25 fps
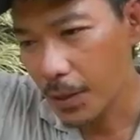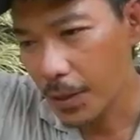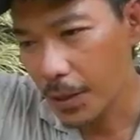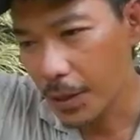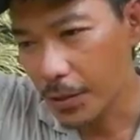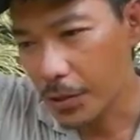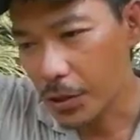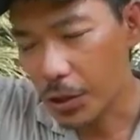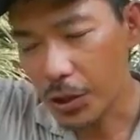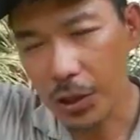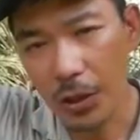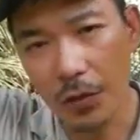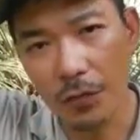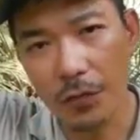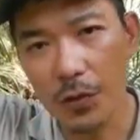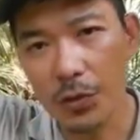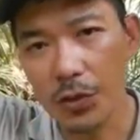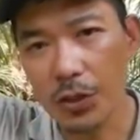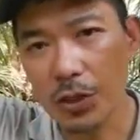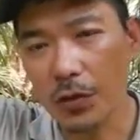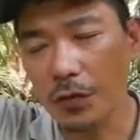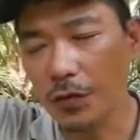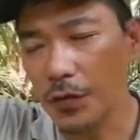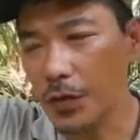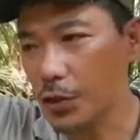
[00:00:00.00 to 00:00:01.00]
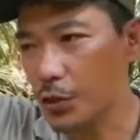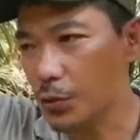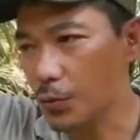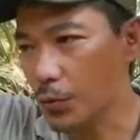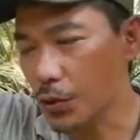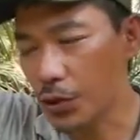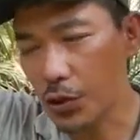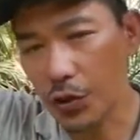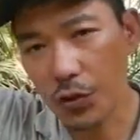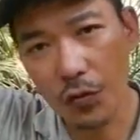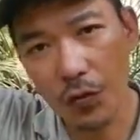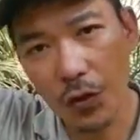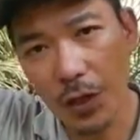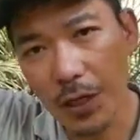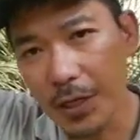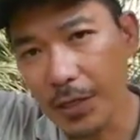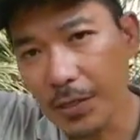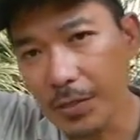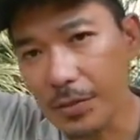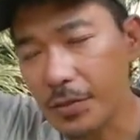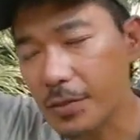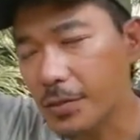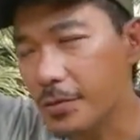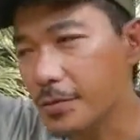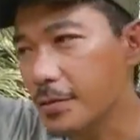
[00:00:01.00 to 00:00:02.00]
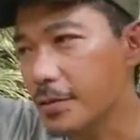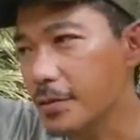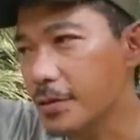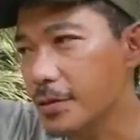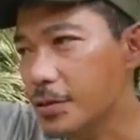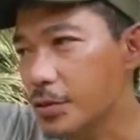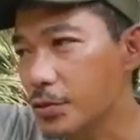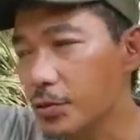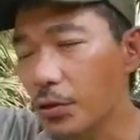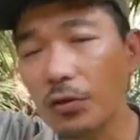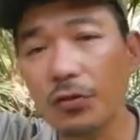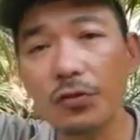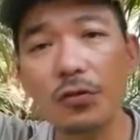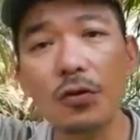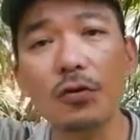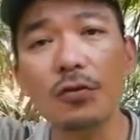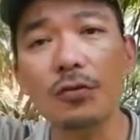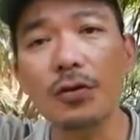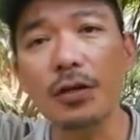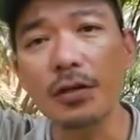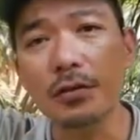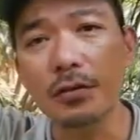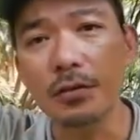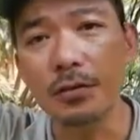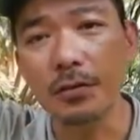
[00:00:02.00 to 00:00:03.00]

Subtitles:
civil service to its trains is North Korea.